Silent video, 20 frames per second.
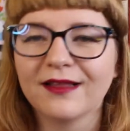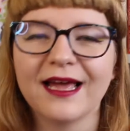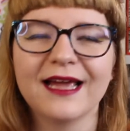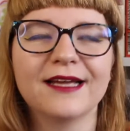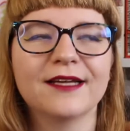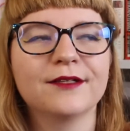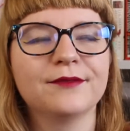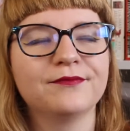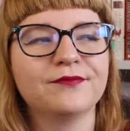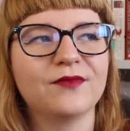
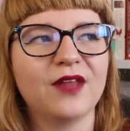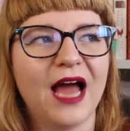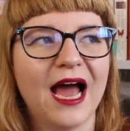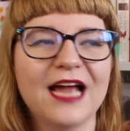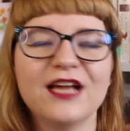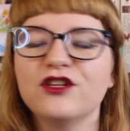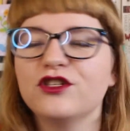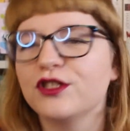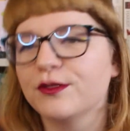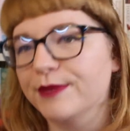Like,
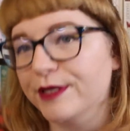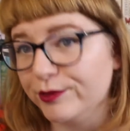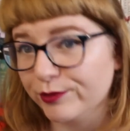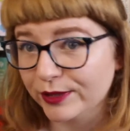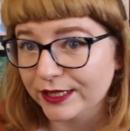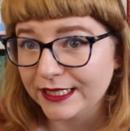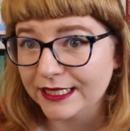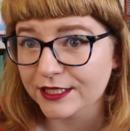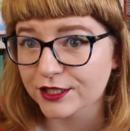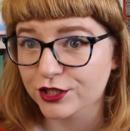I used to be
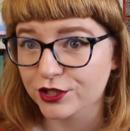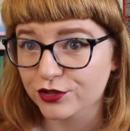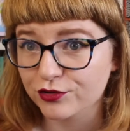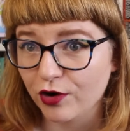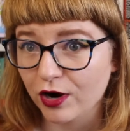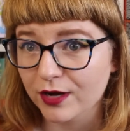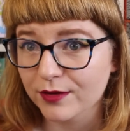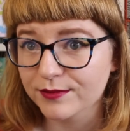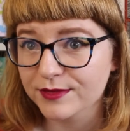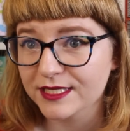really into
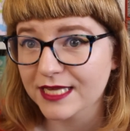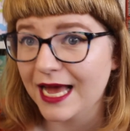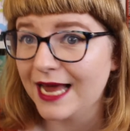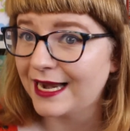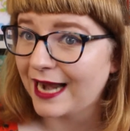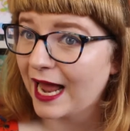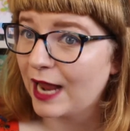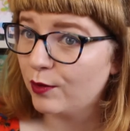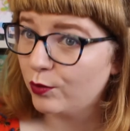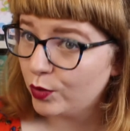Scrubs,
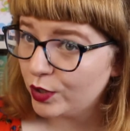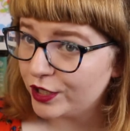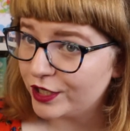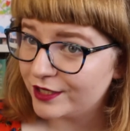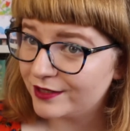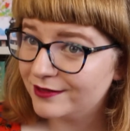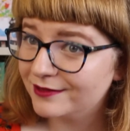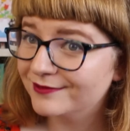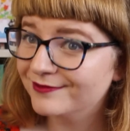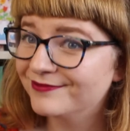and I
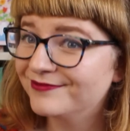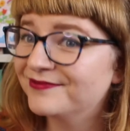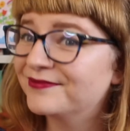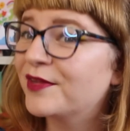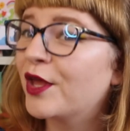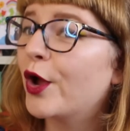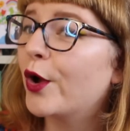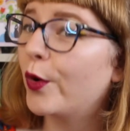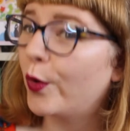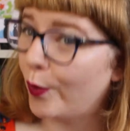would
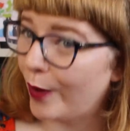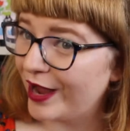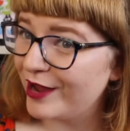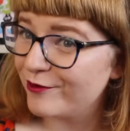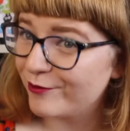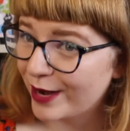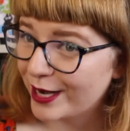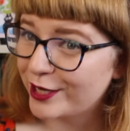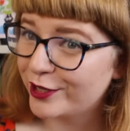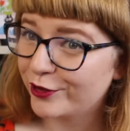
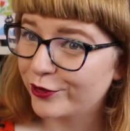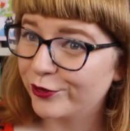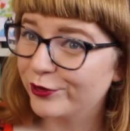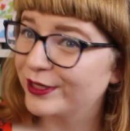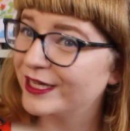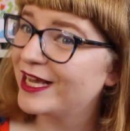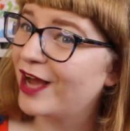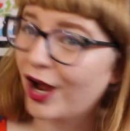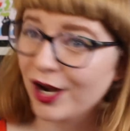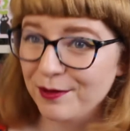quite
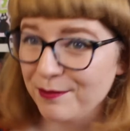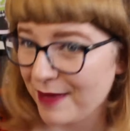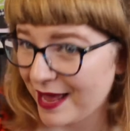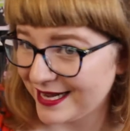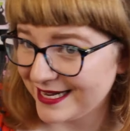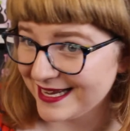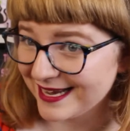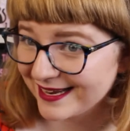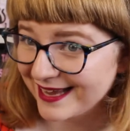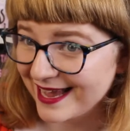regularly on
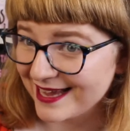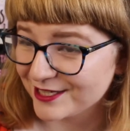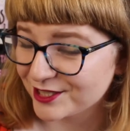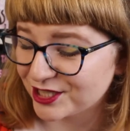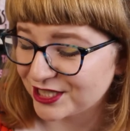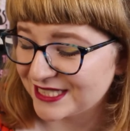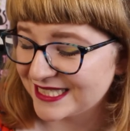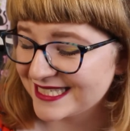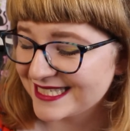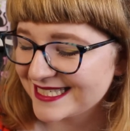many
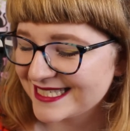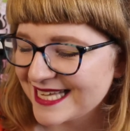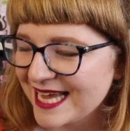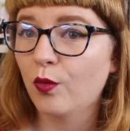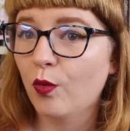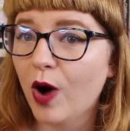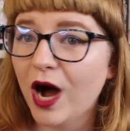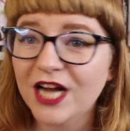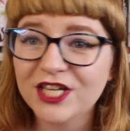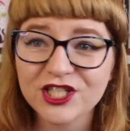occasions,
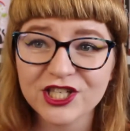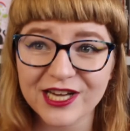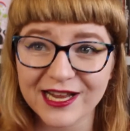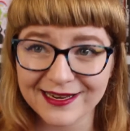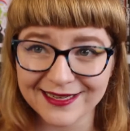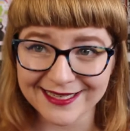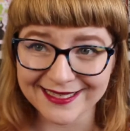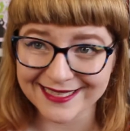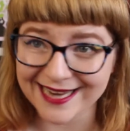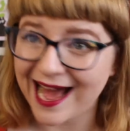watch
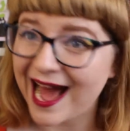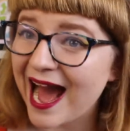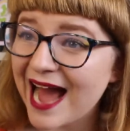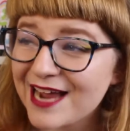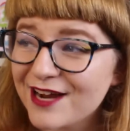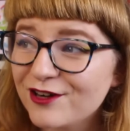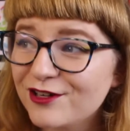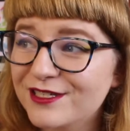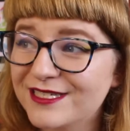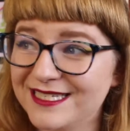an
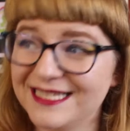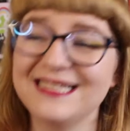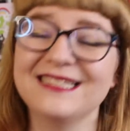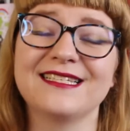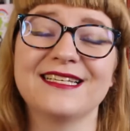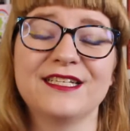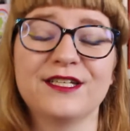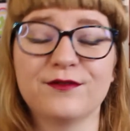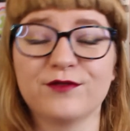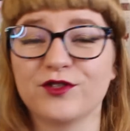entire
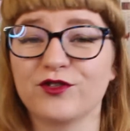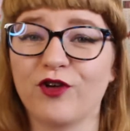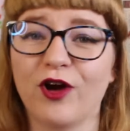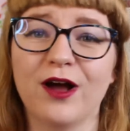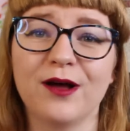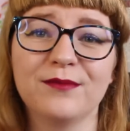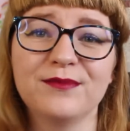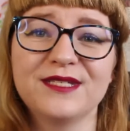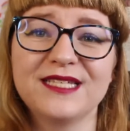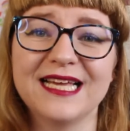season of
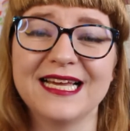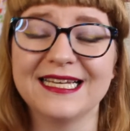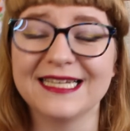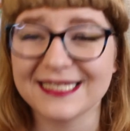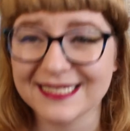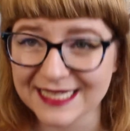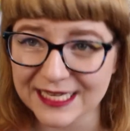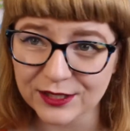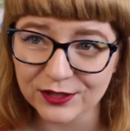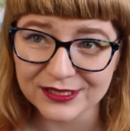Scrubs in
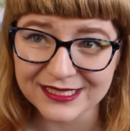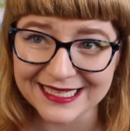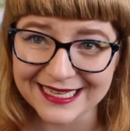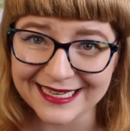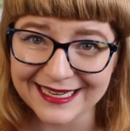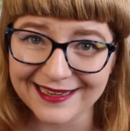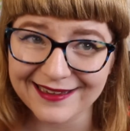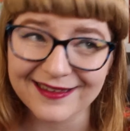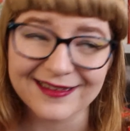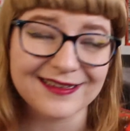a single
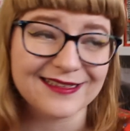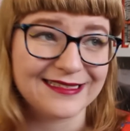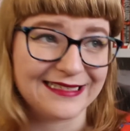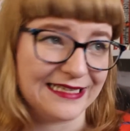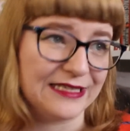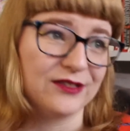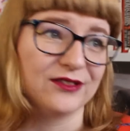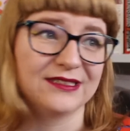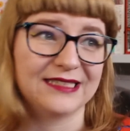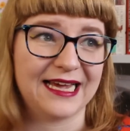sitting in a
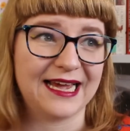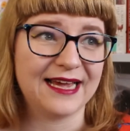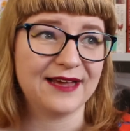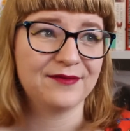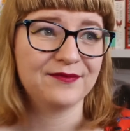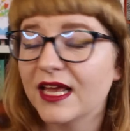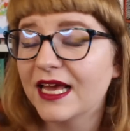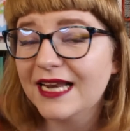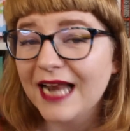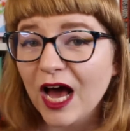single
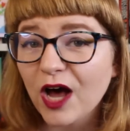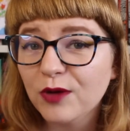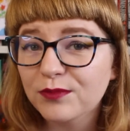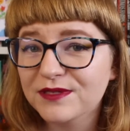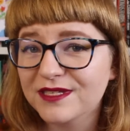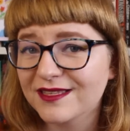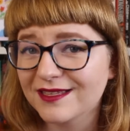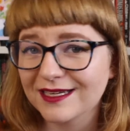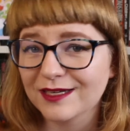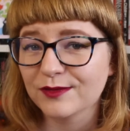day. It
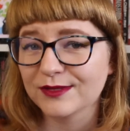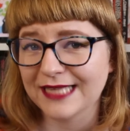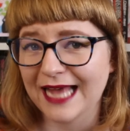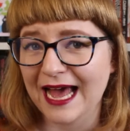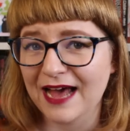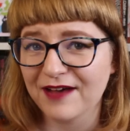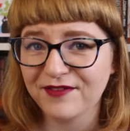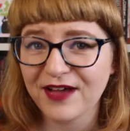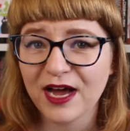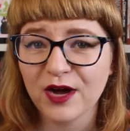helped that it was a
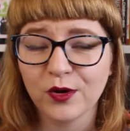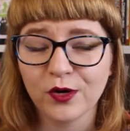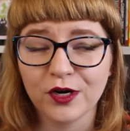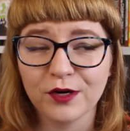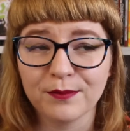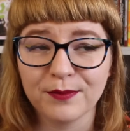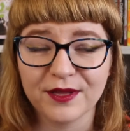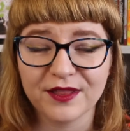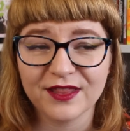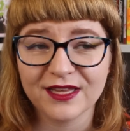half
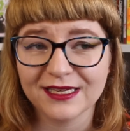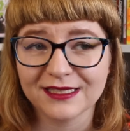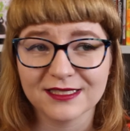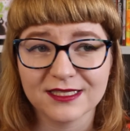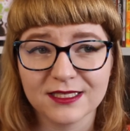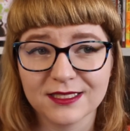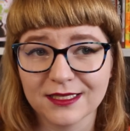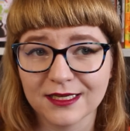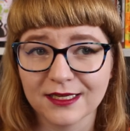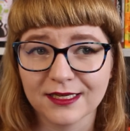hour, but
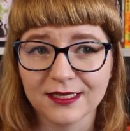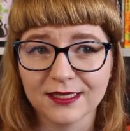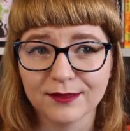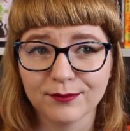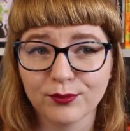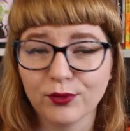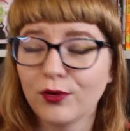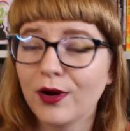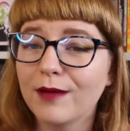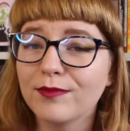that's
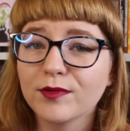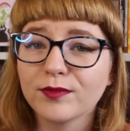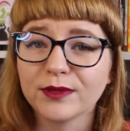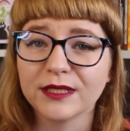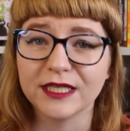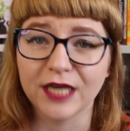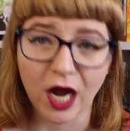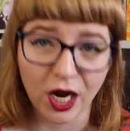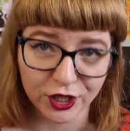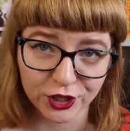
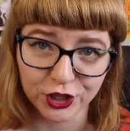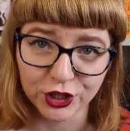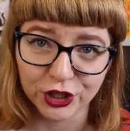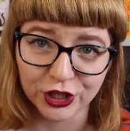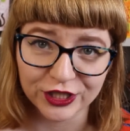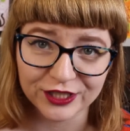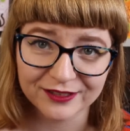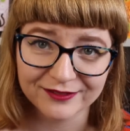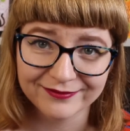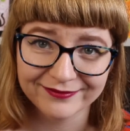probably not
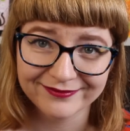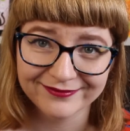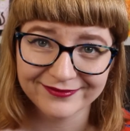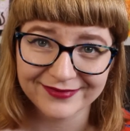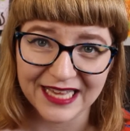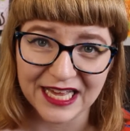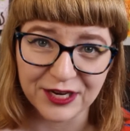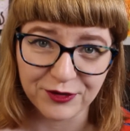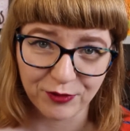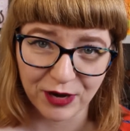good
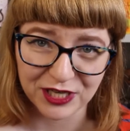in